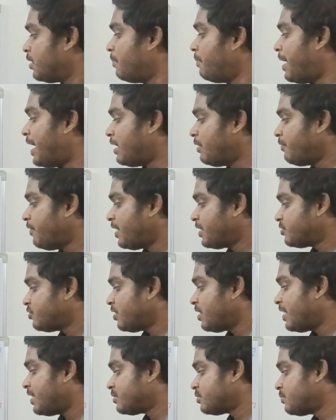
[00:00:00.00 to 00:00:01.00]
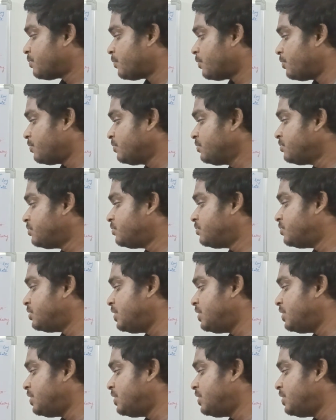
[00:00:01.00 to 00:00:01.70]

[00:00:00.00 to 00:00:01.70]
the manufacturer has to produce